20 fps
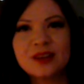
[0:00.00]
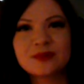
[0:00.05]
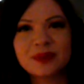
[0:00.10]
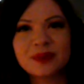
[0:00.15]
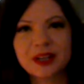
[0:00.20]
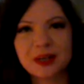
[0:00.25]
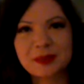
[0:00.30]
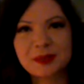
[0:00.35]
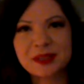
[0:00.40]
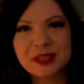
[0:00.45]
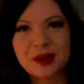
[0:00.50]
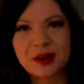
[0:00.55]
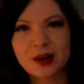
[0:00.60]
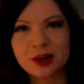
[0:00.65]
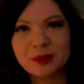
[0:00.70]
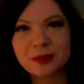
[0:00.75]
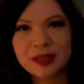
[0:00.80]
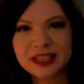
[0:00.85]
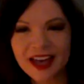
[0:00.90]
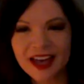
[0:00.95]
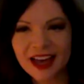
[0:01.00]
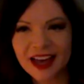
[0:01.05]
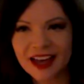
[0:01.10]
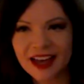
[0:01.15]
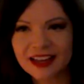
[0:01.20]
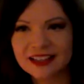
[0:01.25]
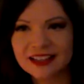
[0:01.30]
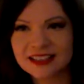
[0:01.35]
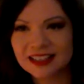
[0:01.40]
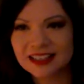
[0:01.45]
My name is Carmen,
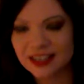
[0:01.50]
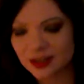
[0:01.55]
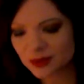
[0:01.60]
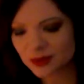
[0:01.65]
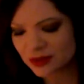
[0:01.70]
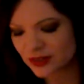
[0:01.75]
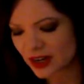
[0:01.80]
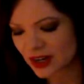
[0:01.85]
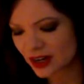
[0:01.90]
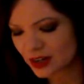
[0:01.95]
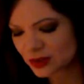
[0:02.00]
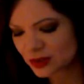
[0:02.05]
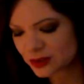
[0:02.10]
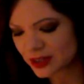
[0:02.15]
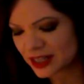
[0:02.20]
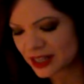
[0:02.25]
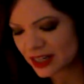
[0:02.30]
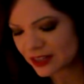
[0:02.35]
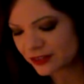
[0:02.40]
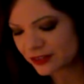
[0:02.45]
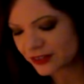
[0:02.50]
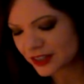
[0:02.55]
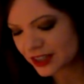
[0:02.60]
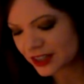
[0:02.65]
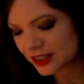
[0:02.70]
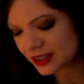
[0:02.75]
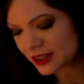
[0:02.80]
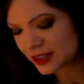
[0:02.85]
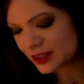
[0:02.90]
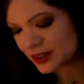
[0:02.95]
and today we've got a reading for
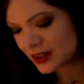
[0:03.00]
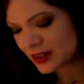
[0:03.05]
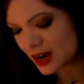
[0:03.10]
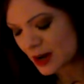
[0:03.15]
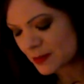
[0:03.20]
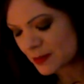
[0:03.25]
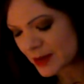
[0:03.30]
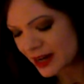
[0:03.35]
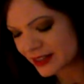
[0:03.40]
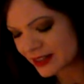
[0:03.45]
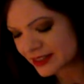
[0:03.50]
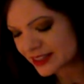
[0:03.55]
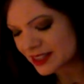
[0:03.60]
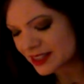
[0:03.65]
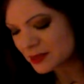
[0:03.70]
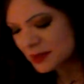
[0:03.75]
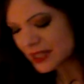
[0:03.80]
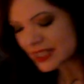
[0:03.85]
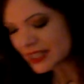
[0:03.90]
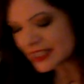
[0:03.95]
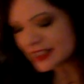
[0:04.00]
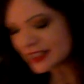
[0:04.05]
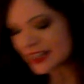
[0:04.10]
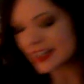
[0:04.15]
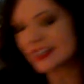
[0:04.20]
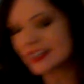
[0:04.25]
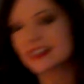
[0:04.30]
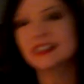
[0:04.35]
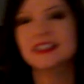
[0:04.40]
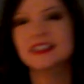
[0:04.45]
you about somebody
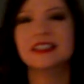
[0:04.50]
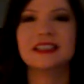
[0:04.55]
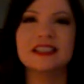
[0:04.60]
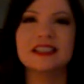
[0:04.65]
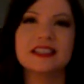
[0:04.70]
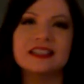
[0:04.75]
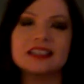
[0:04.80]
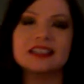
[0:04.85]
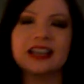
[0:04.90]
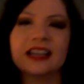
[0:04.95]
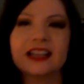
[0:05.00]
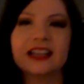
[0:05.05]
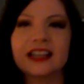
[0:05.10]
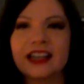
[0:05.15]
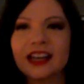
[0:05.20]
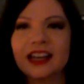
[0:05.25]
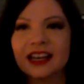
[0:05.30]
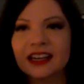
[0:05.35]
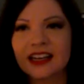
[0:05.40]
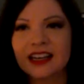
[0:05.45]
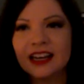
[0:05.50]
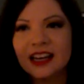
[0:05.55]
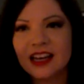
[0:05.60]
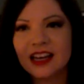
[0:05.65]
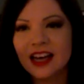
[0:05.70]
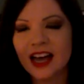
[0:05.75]
that is deciding